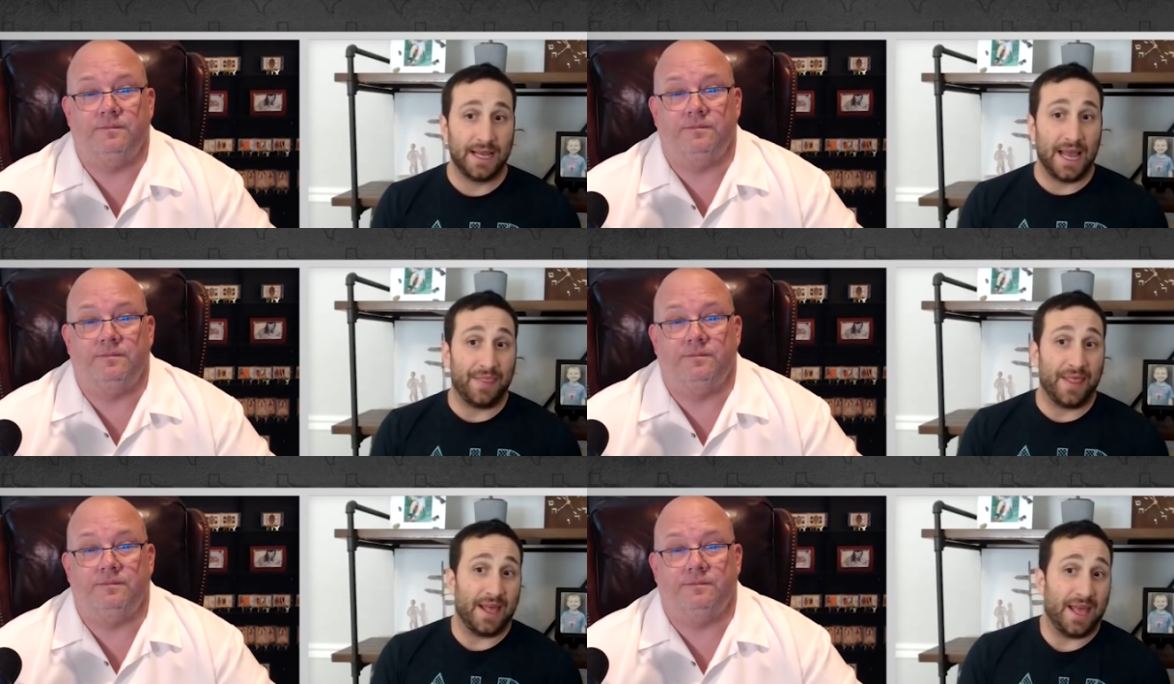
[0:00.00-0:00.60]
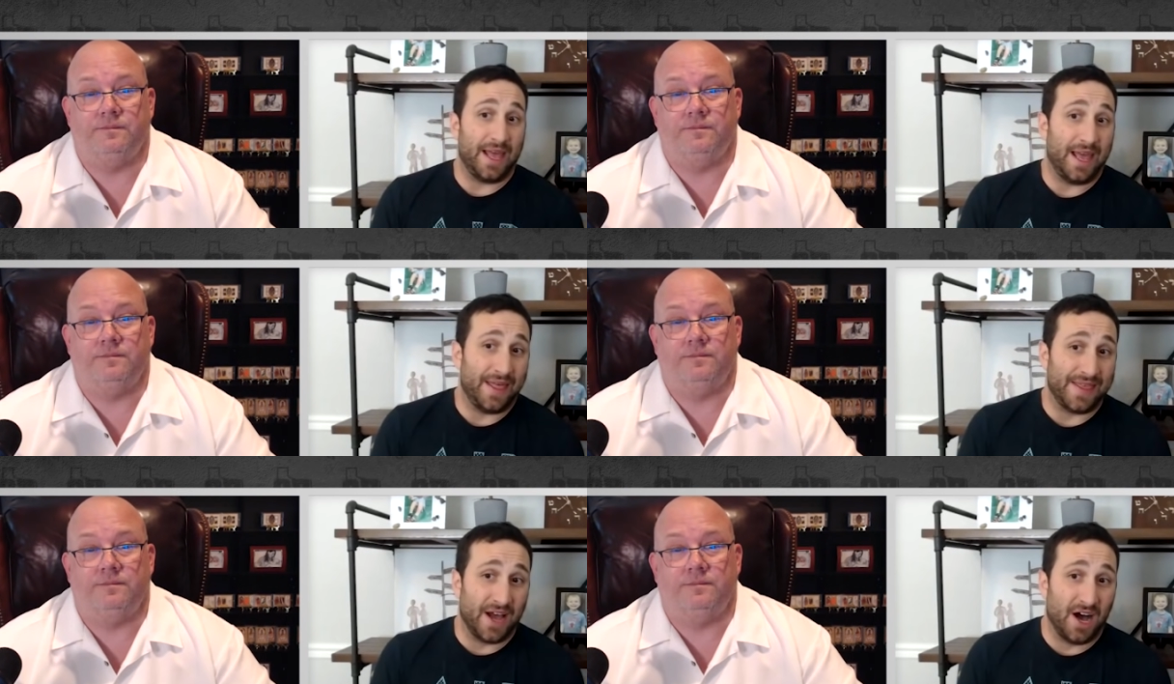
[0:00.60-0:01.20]
Speaker 1: and that and
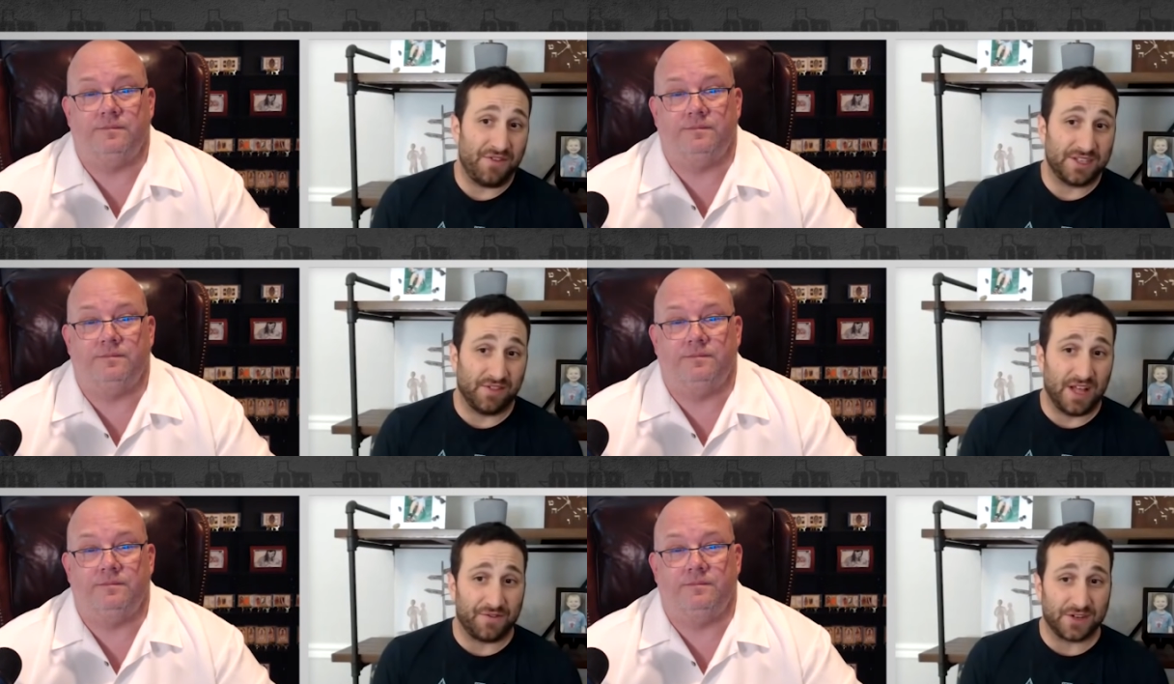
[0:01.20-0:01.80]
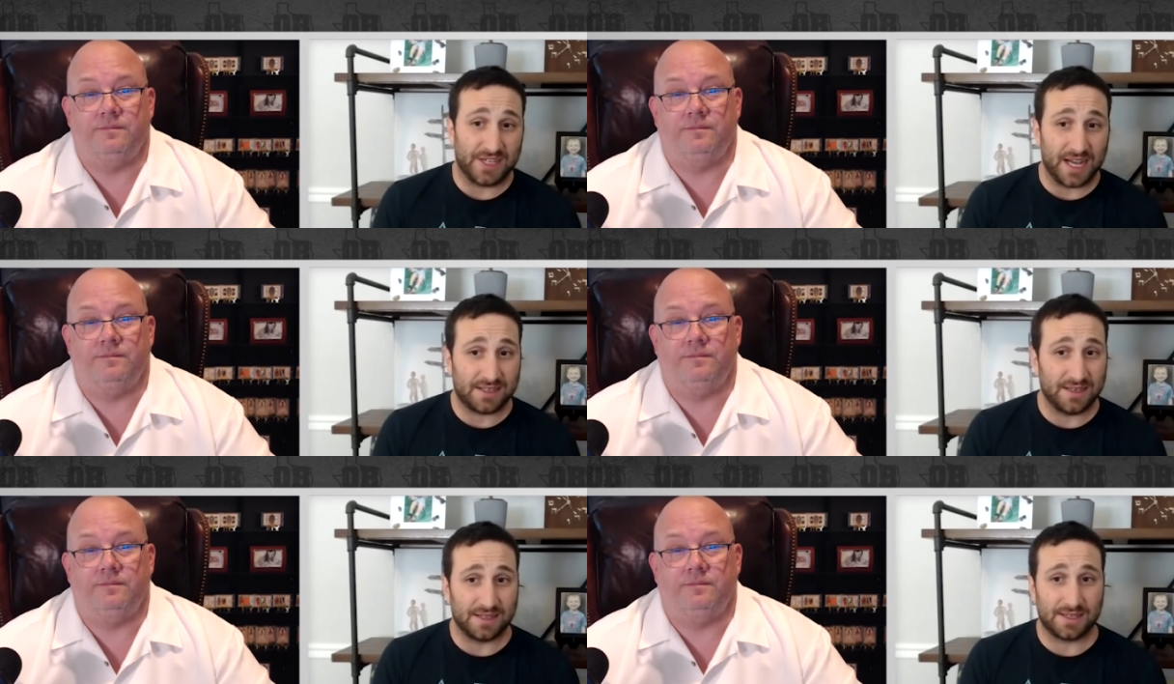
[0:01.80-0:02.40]
the offensive line for
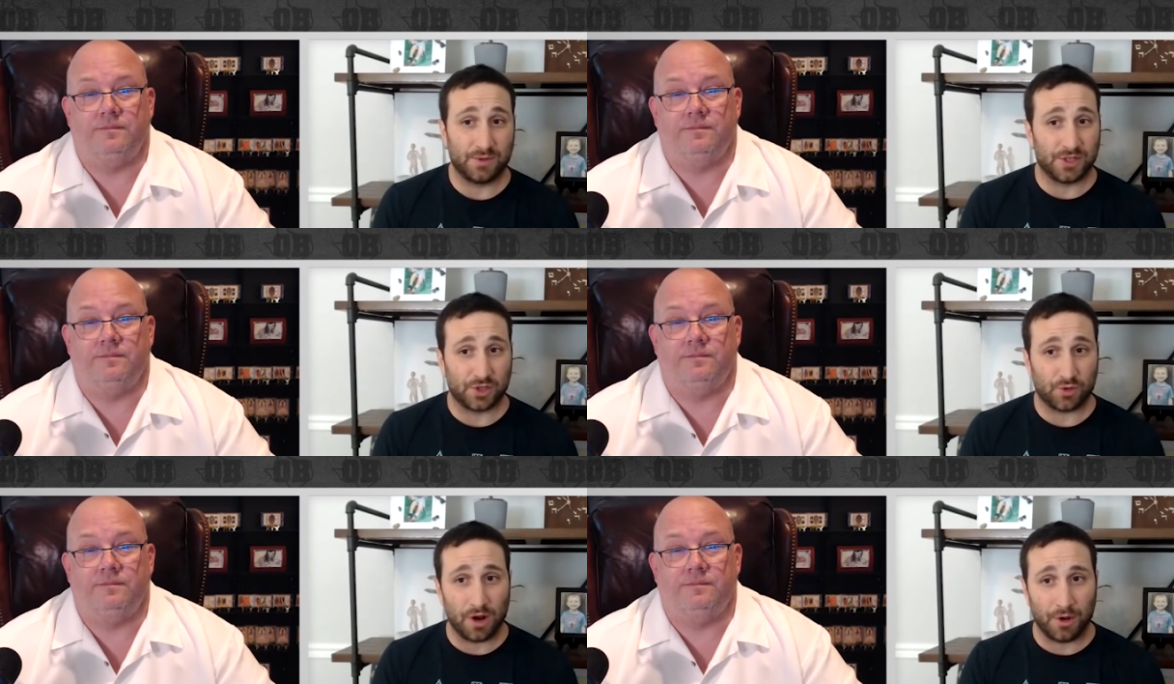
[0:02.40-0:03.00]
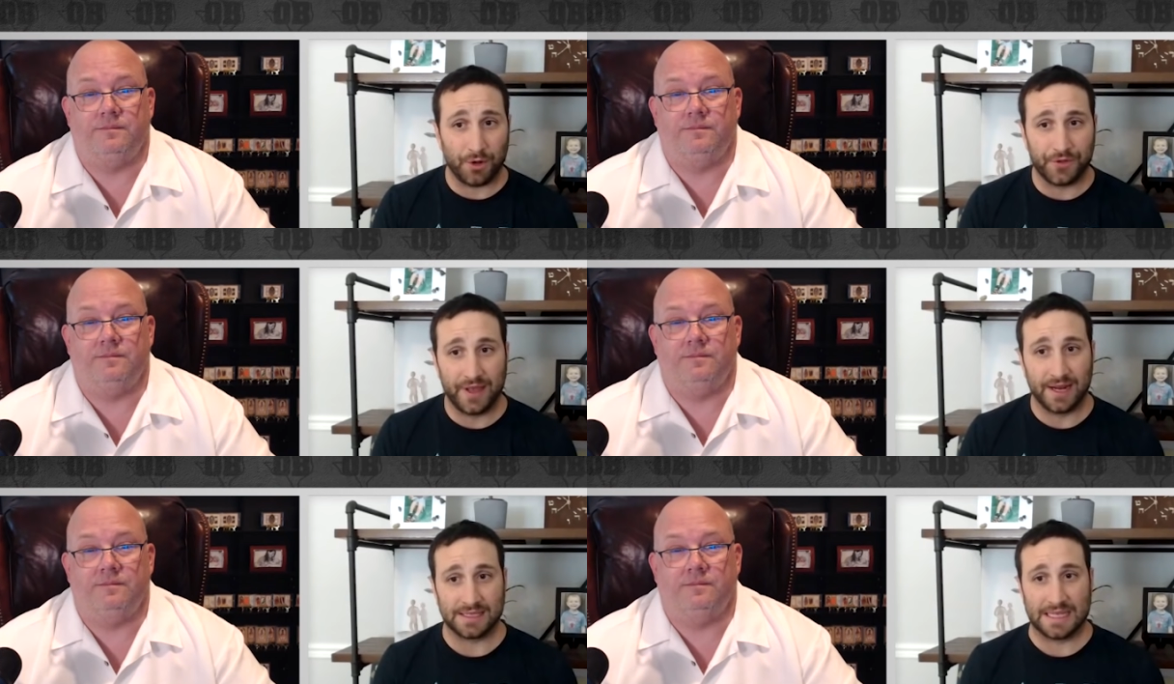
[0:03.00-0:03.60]
Texas, which has struggled,
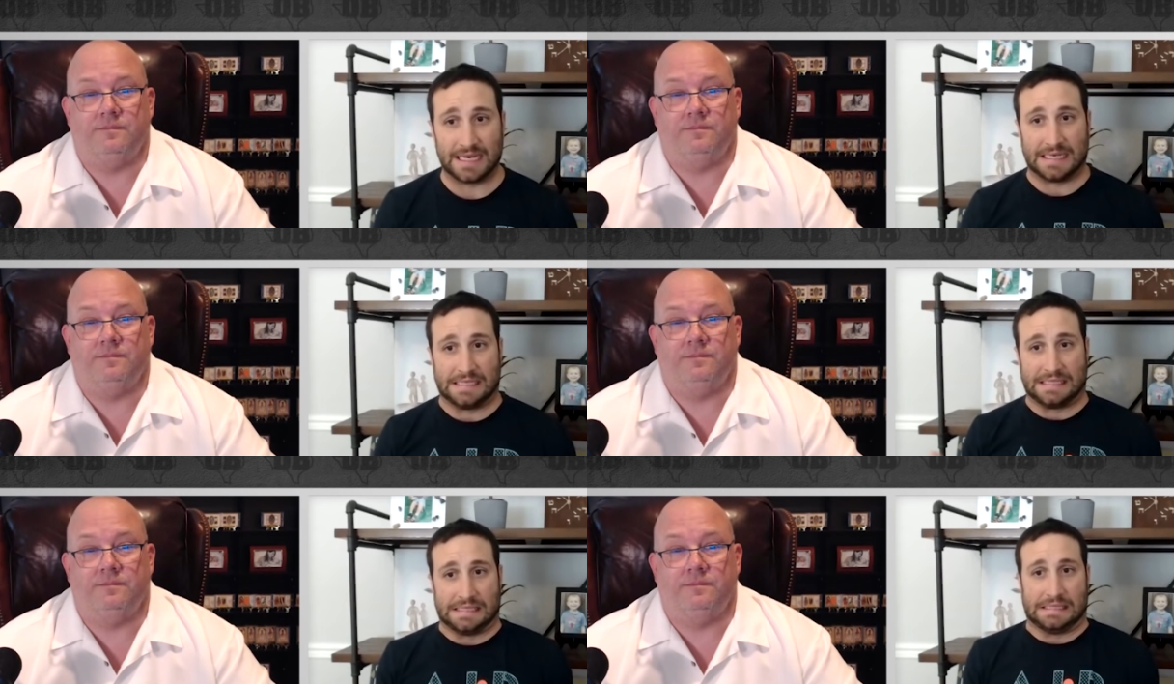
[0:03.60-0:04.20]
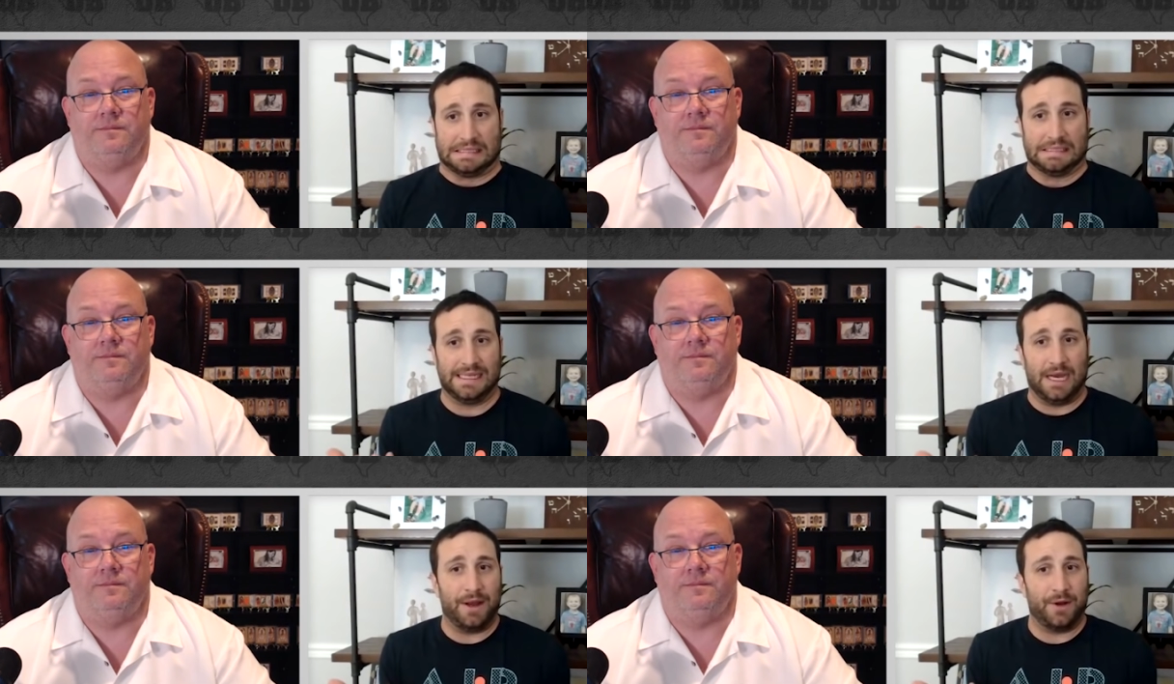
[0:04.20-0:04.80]
and it's like uh,
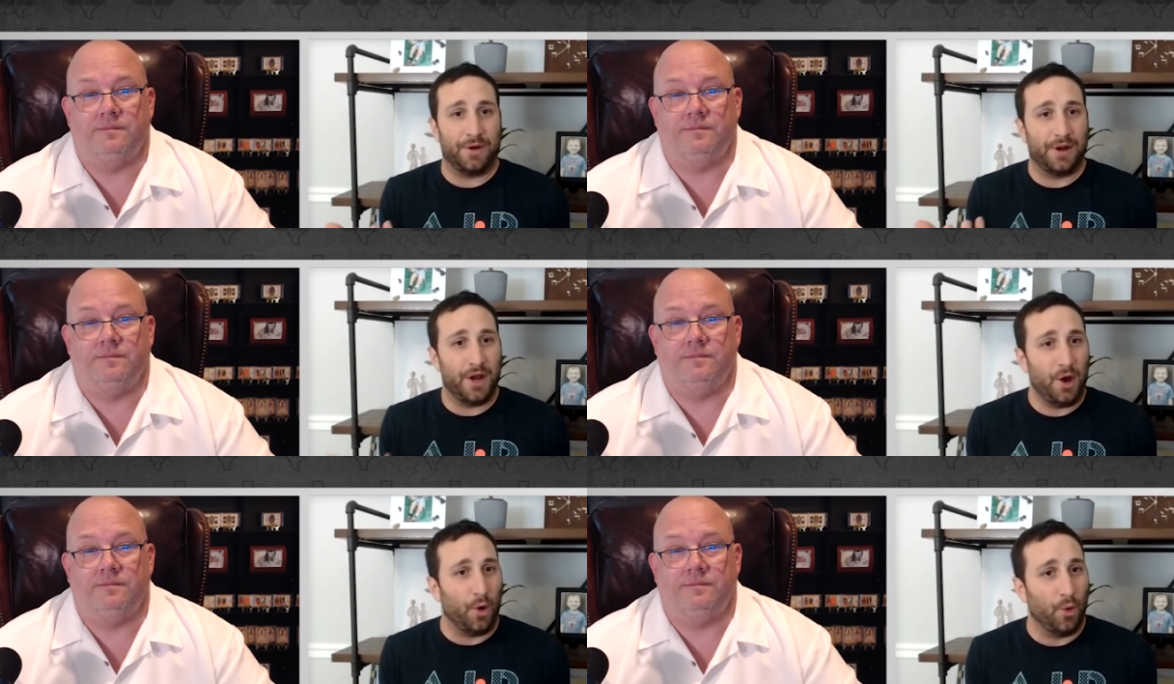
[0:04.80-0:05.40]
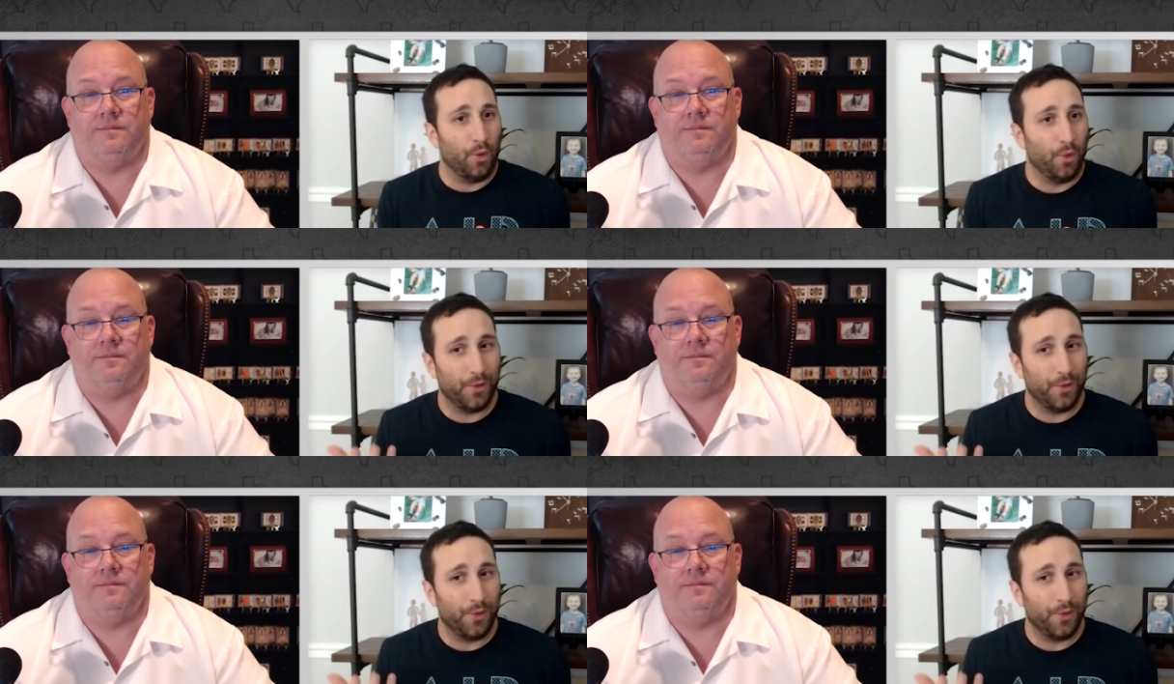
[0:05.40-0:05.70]
now I don't know